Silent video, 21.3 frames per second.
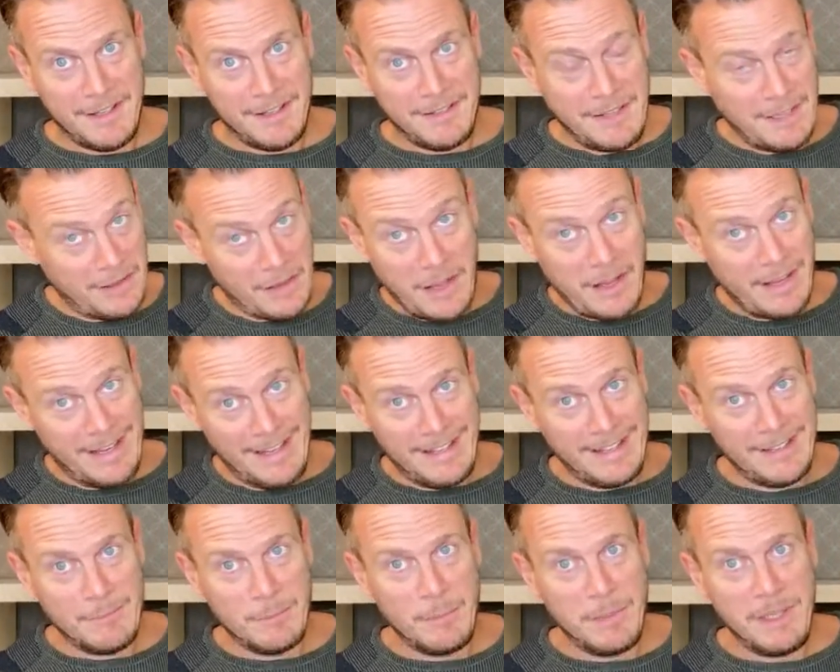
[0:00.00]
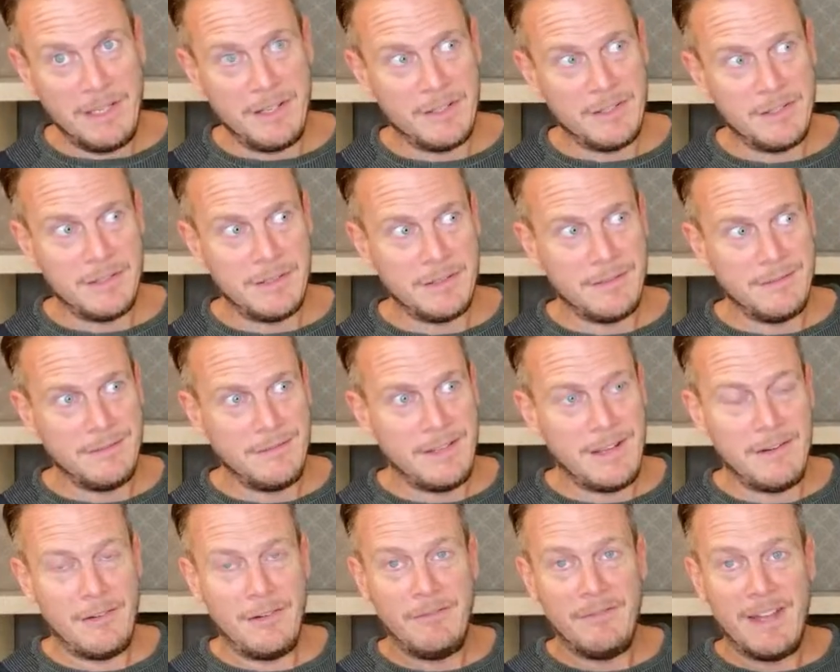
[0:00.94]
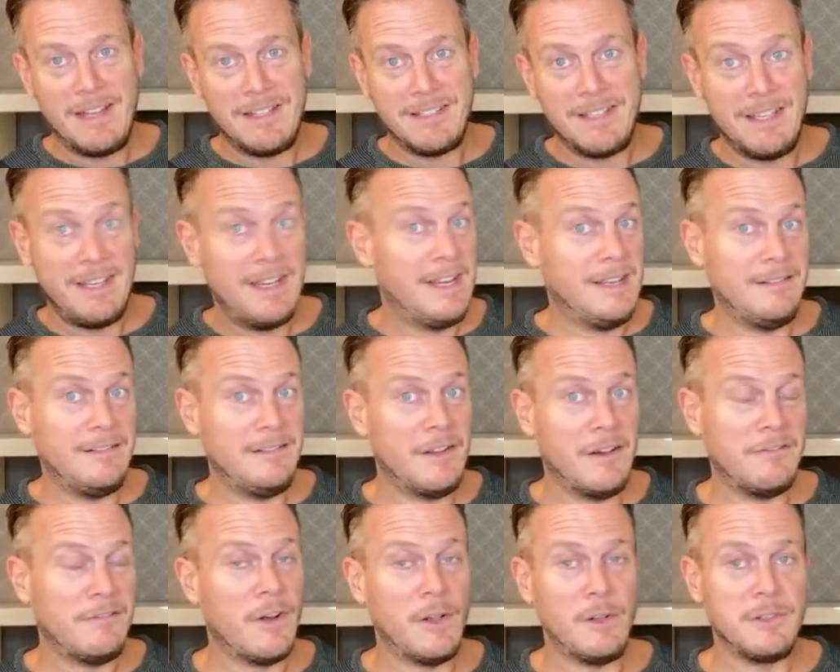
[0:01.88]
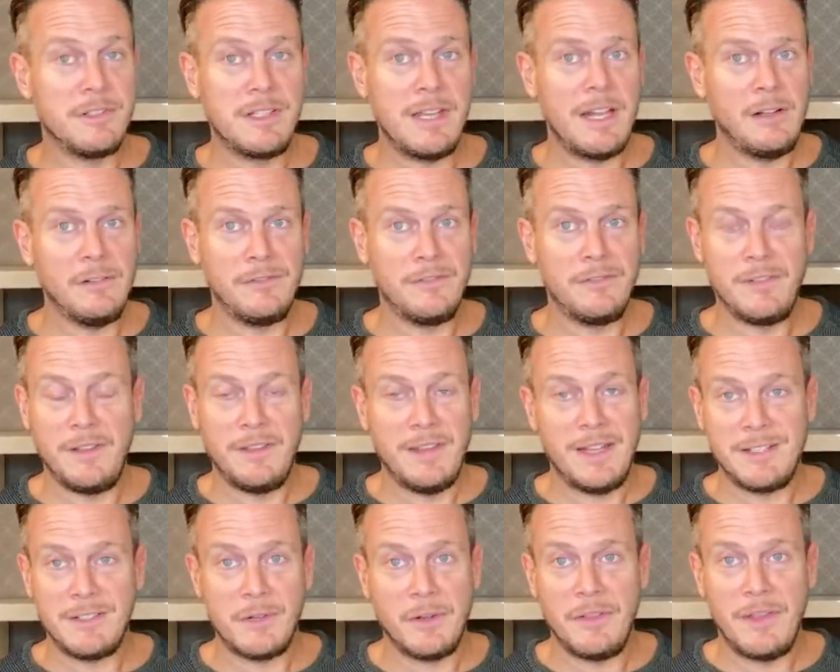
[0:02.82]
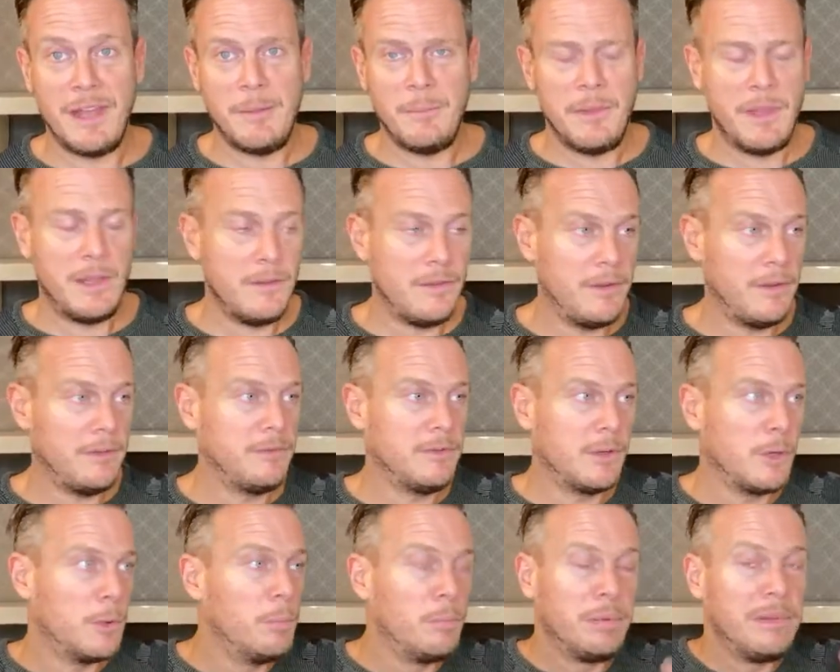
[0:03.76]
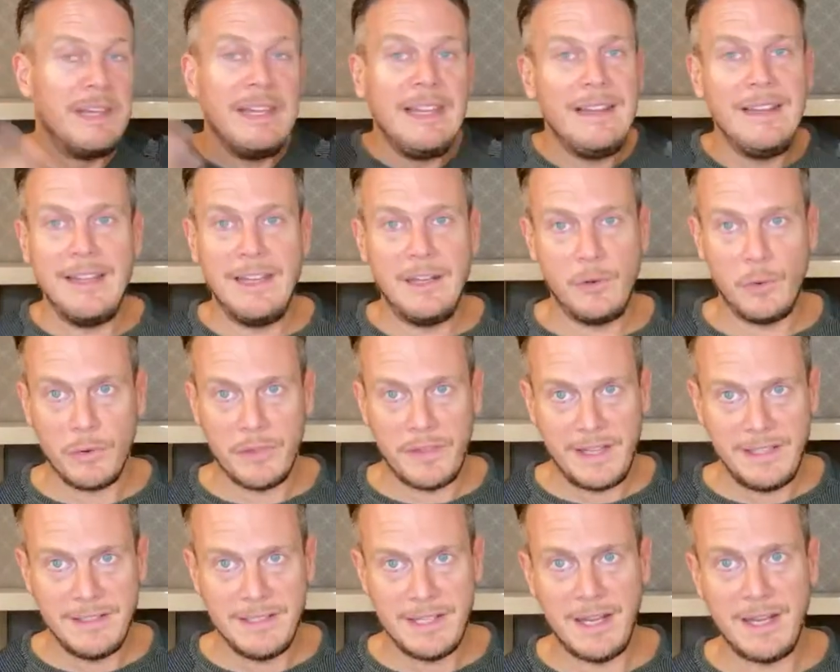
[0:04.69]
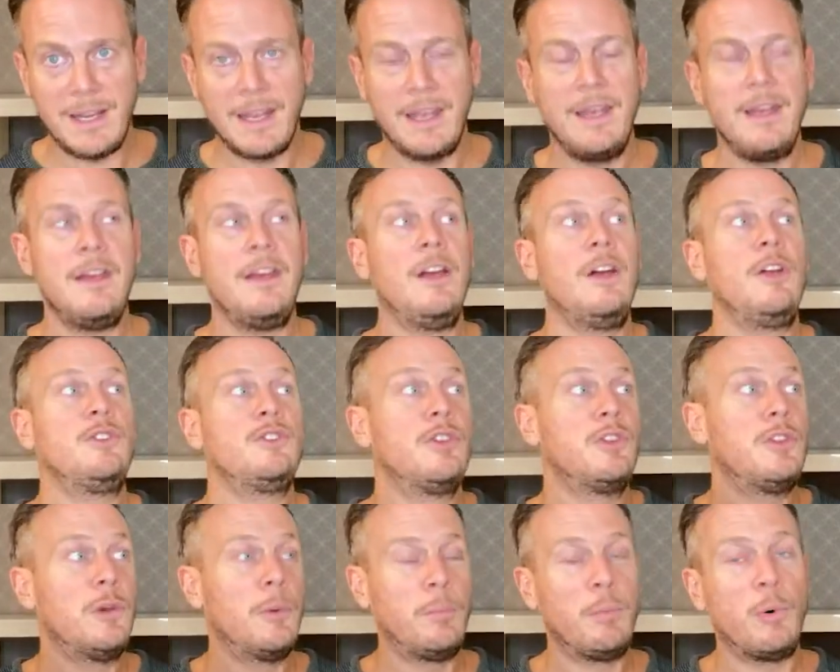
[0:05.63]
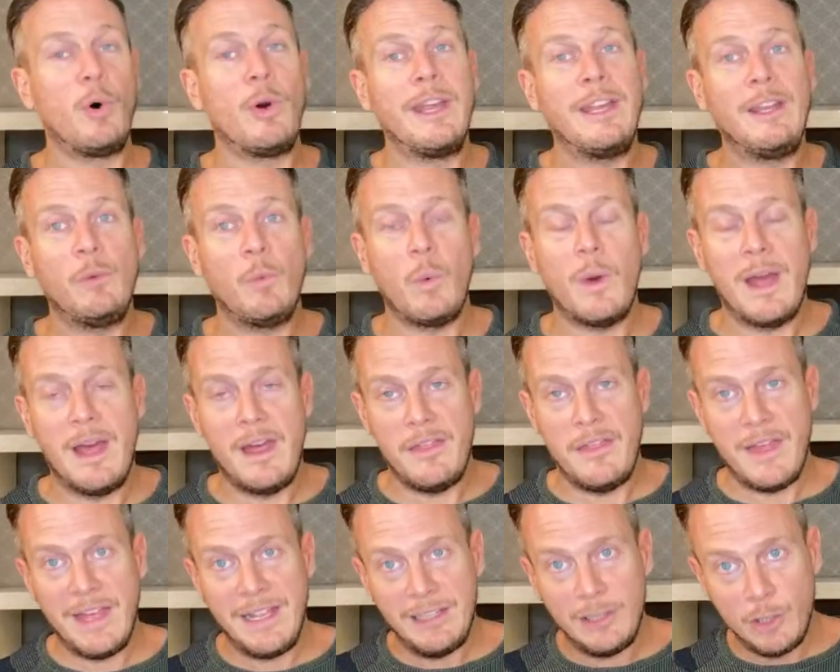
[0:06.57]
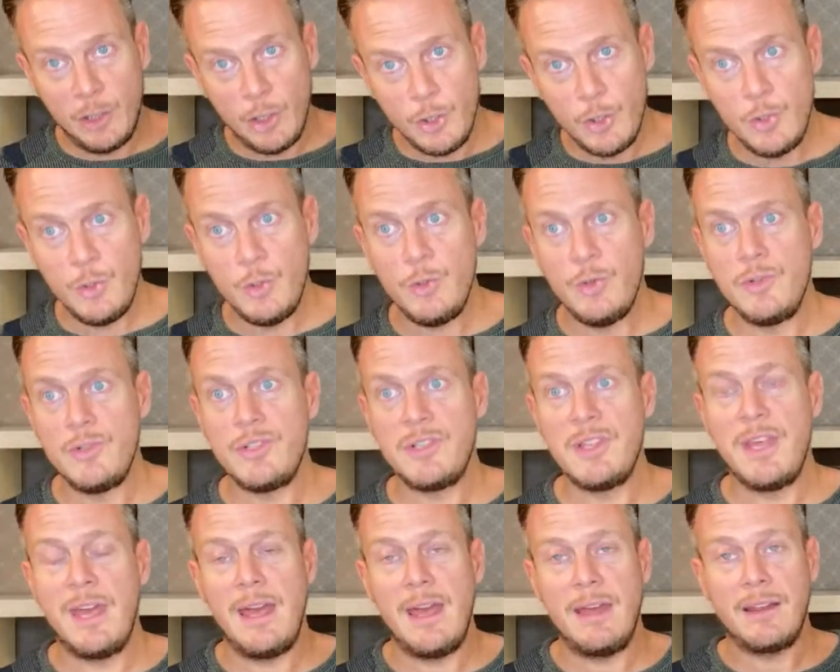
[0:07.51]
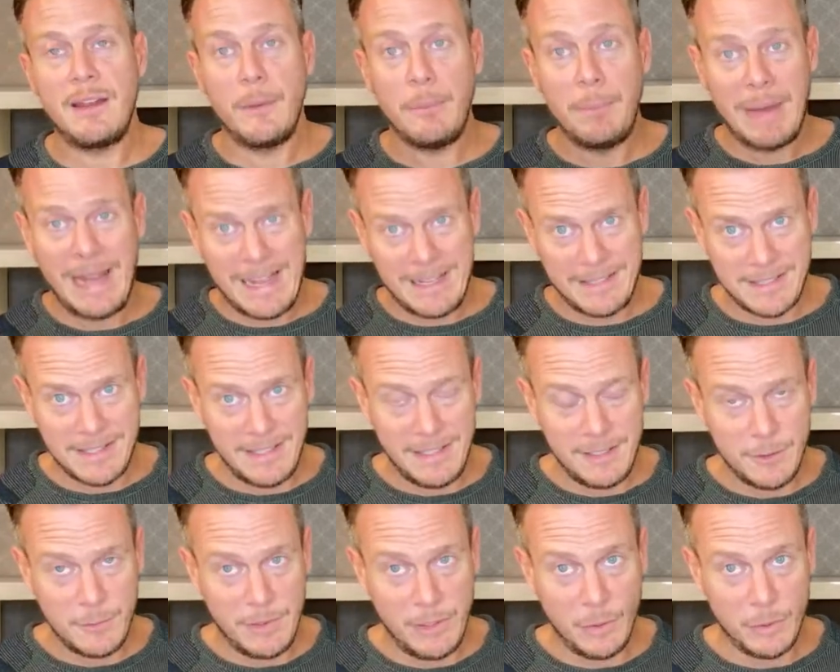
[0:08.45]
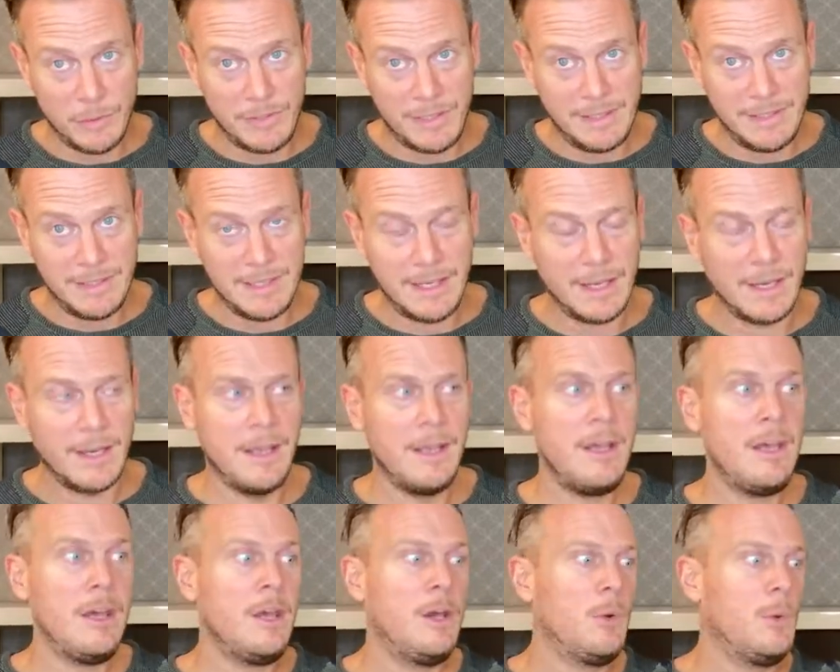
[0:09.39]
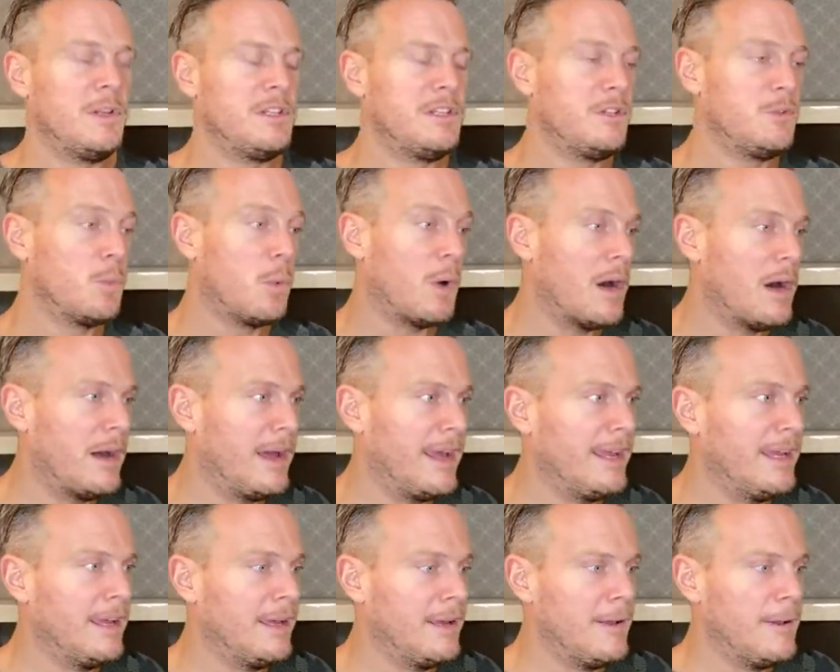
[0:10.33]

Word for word: They're lying because they're invested in a false self, and that's not them. They're completely inauthentic, to the point where they lose their capacity to be authentic, which is why